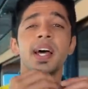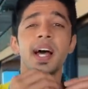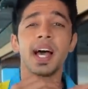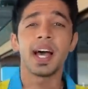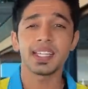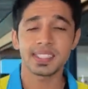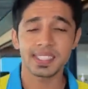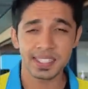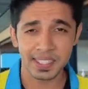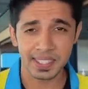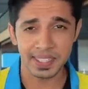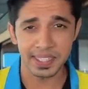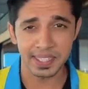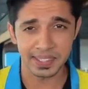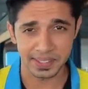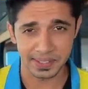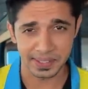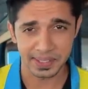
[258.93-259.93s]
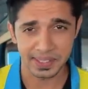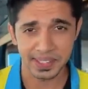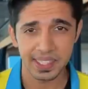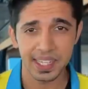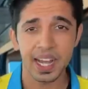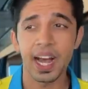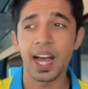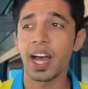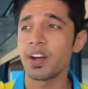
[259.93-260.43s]
As a creator,
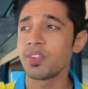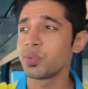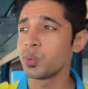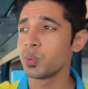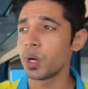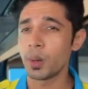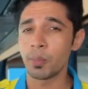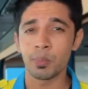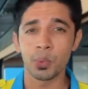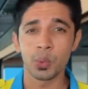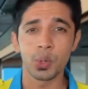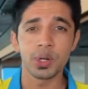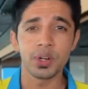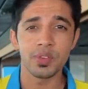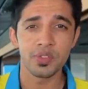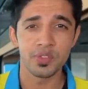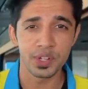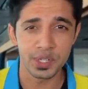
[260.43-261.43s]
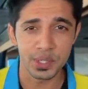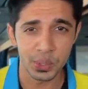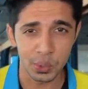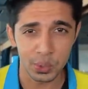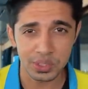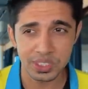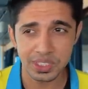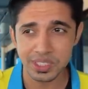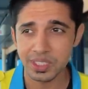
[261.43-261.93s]
I have to upload
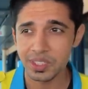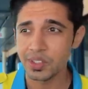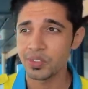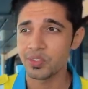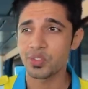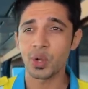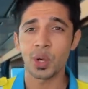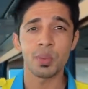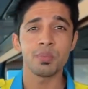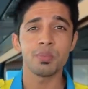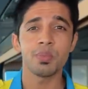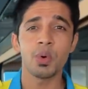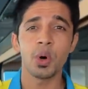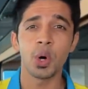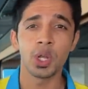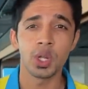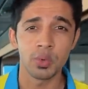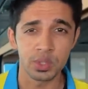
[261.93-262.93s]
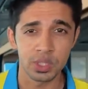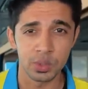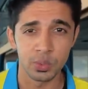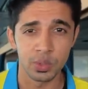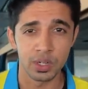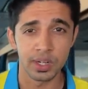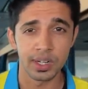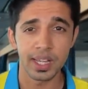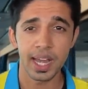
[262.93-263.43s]
videos from all over the
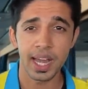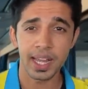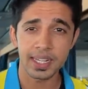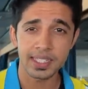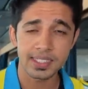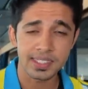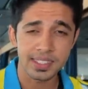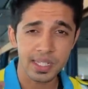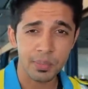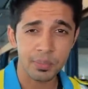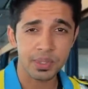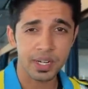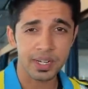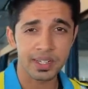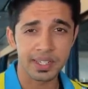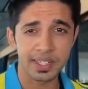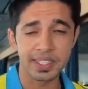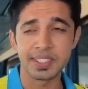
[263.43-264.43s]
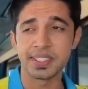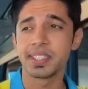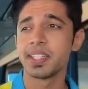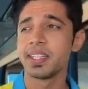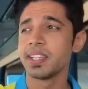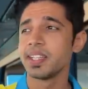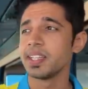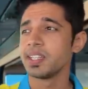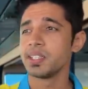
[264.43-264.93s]
world. And in some countries,
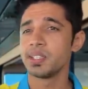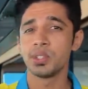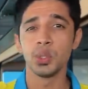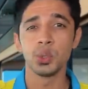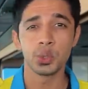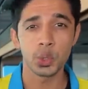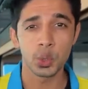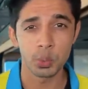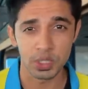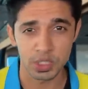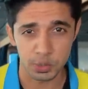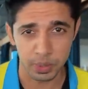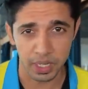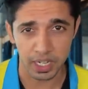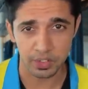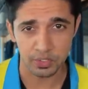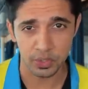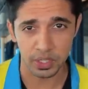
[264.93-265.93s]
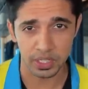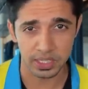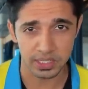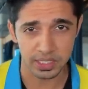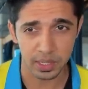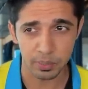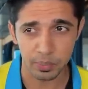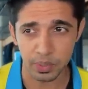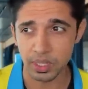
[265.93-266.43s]
YouTube is banned, for
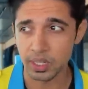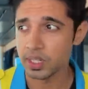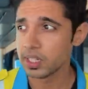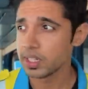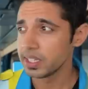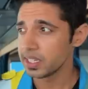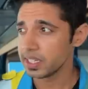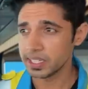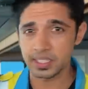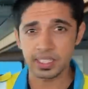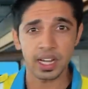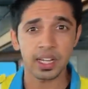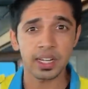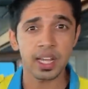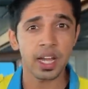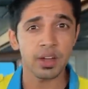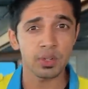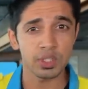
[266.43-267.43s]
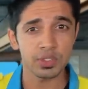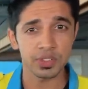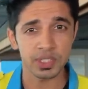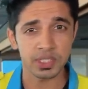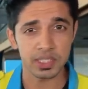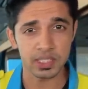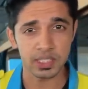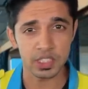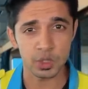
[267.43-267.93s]
example. In Ghana, I was
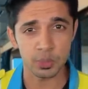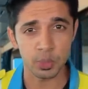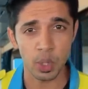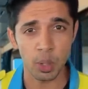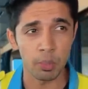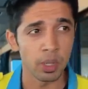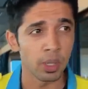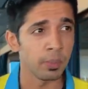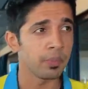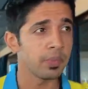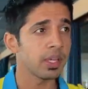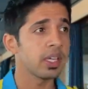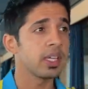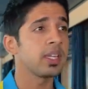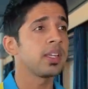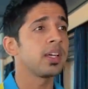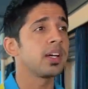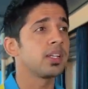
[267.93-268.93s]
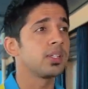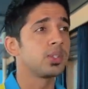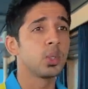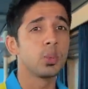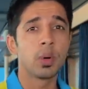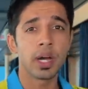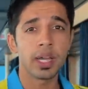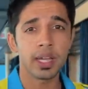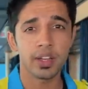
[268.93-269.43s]
facing this problem. In uh,
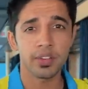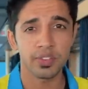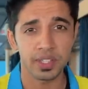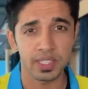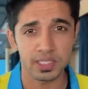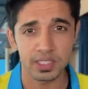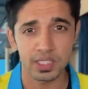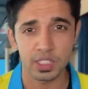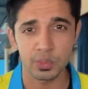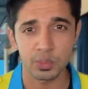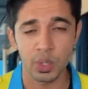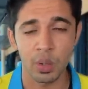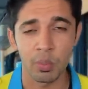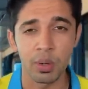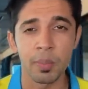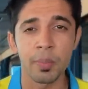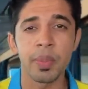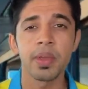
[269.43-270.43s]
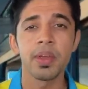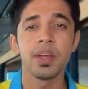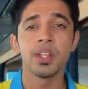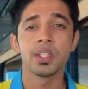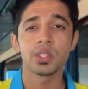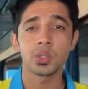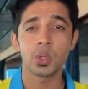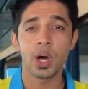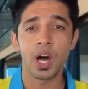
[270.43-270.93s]
Dubai, I faced this problem.
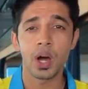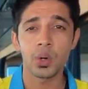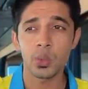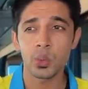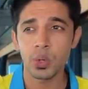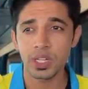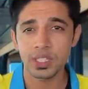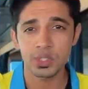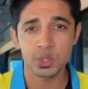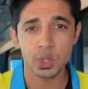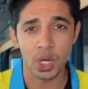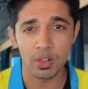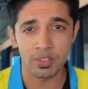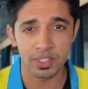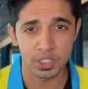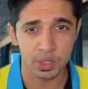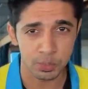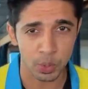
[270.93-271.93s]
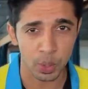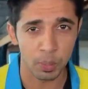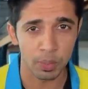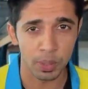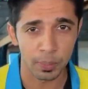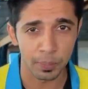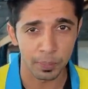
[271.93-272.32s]
So how do I solve this problem?